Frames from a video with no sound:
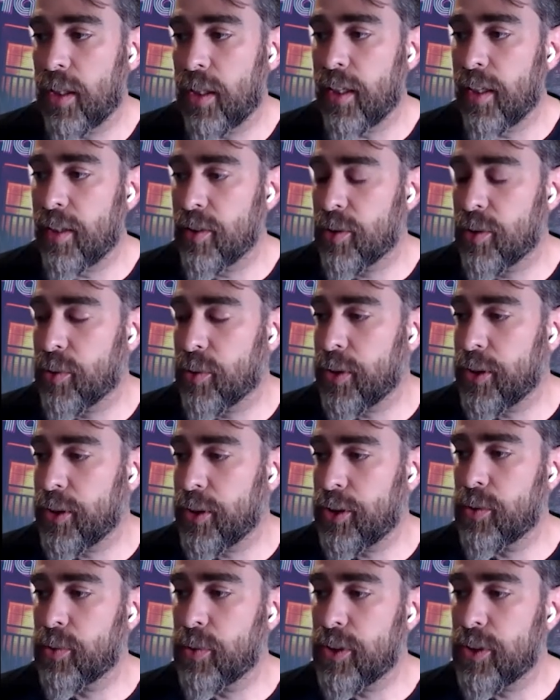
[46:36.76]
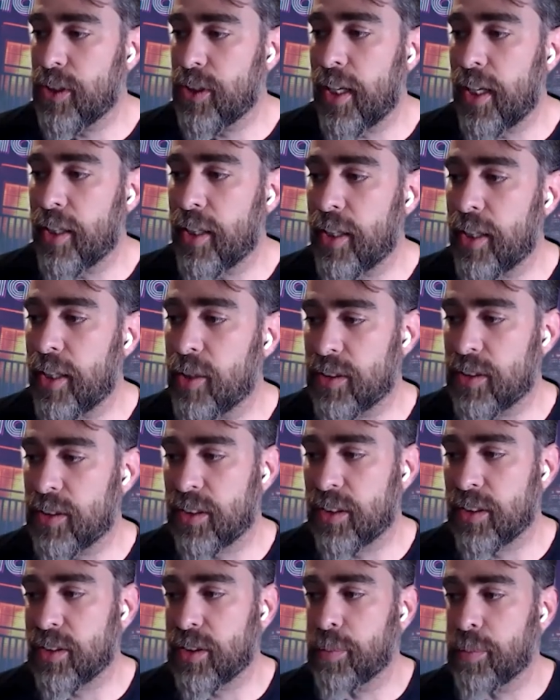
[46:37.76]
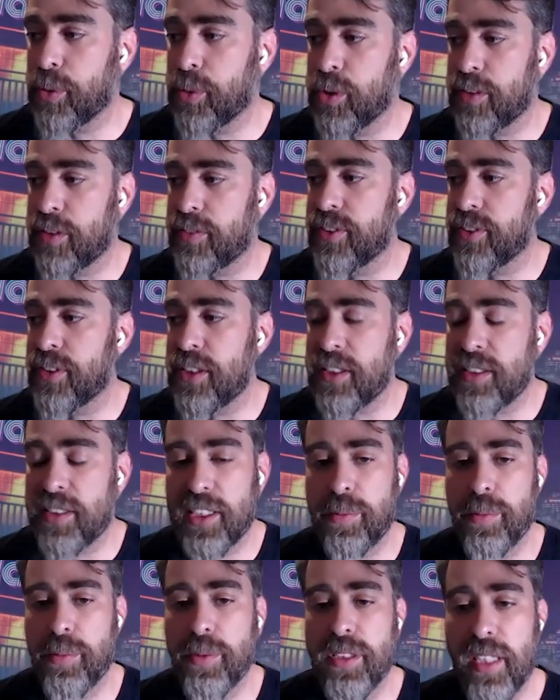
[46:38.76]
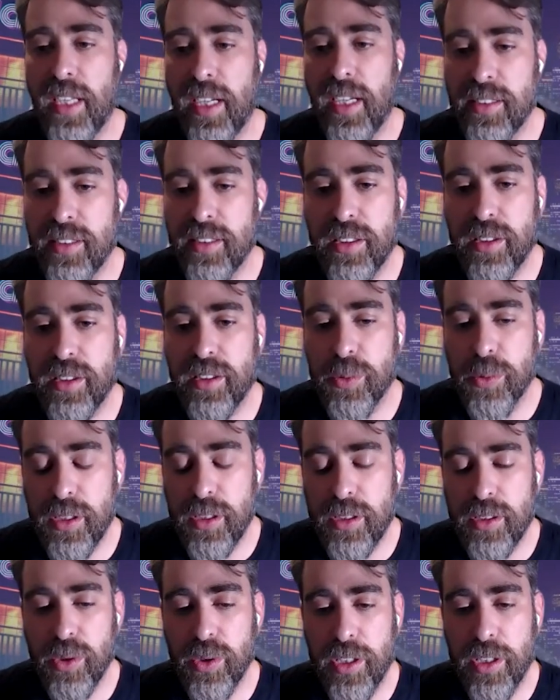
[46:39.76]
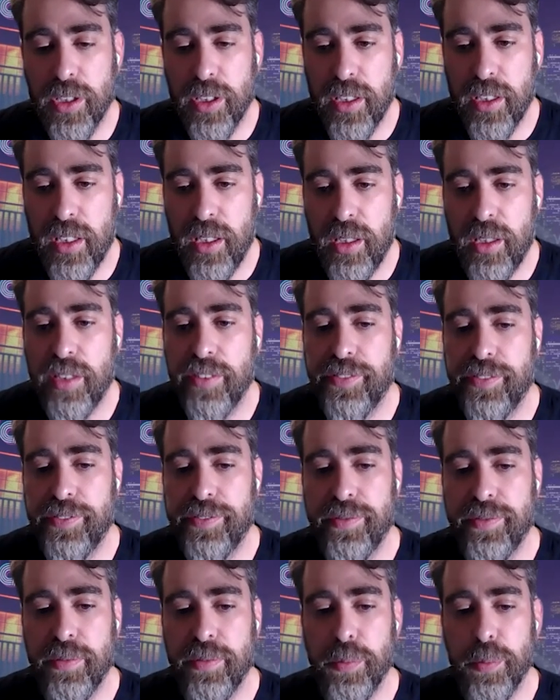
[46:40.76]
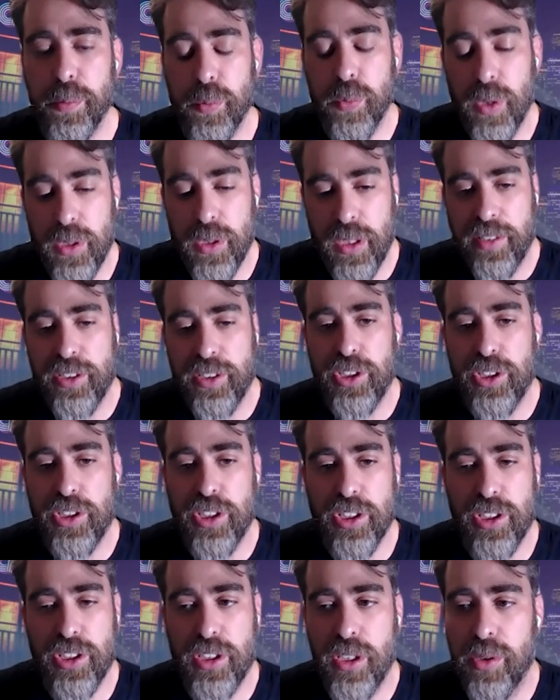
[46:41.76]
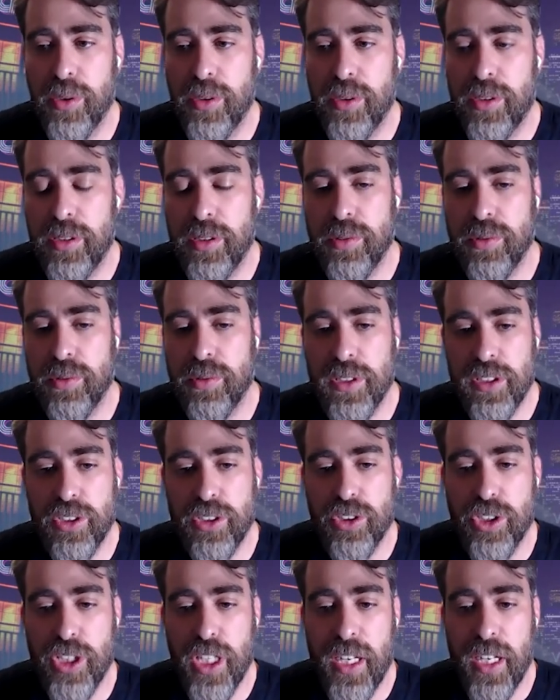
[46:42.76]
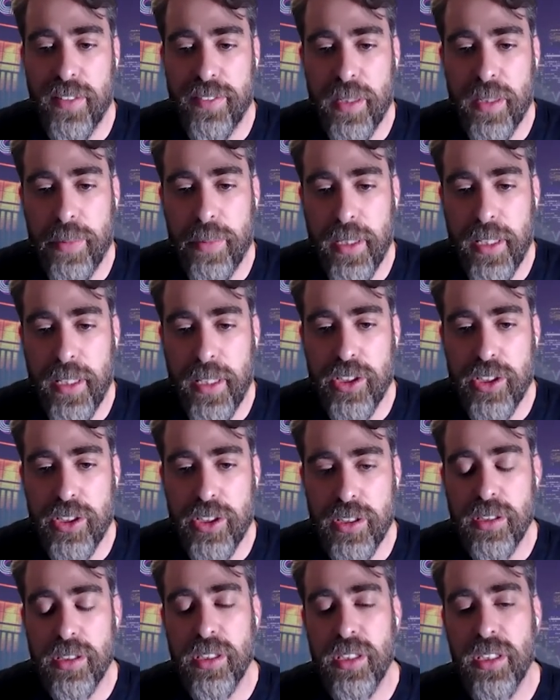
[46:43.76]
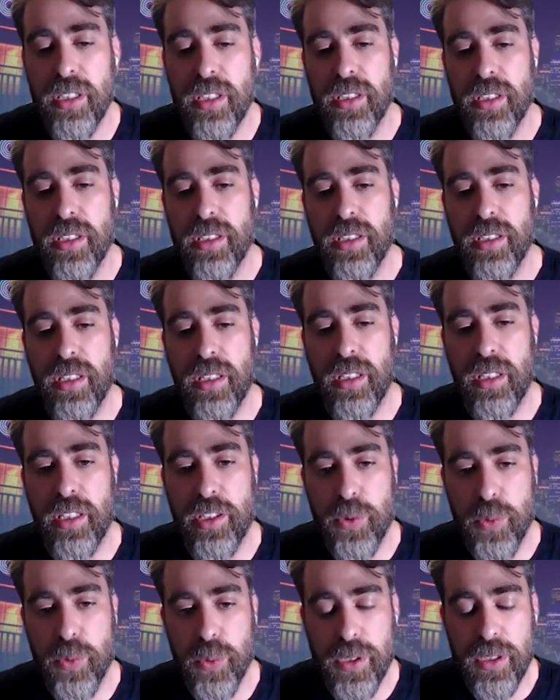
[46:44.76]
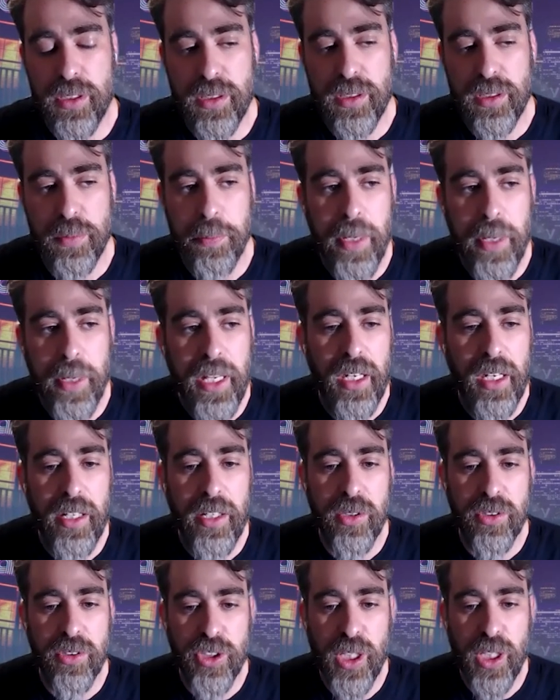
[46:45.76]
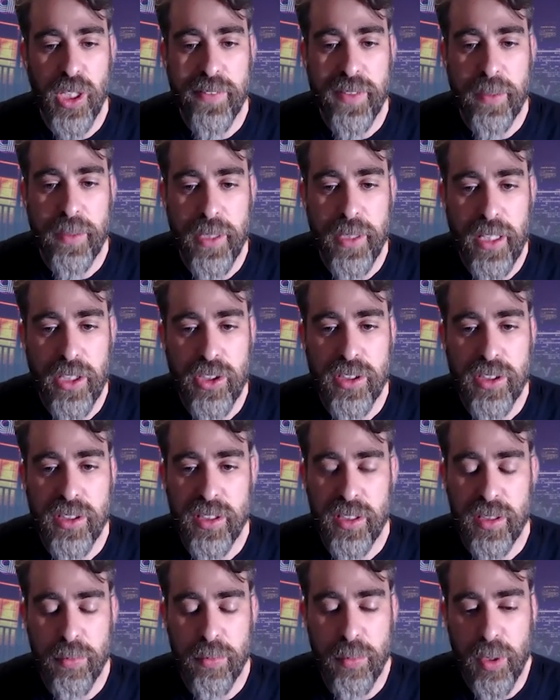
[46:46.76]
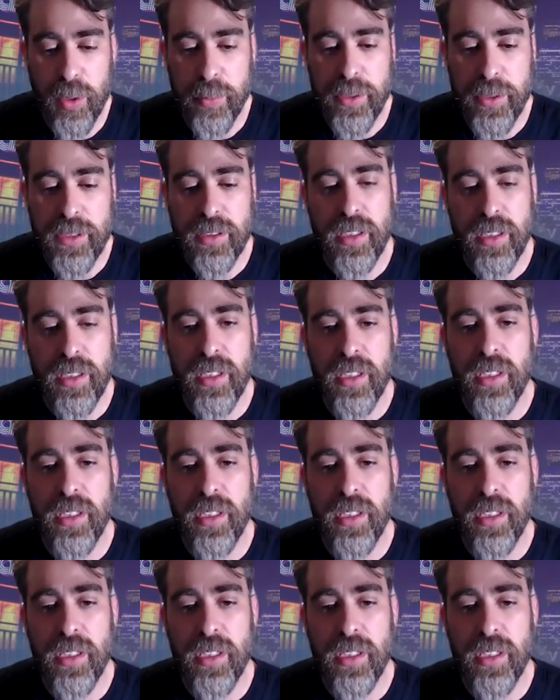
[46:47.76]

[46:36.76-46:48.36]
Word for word: another question, which languages are supported for the assessment analysis to work? So currently, the, what I just showed you is a Java application. Uh, it works mainly on Java applications at the moment.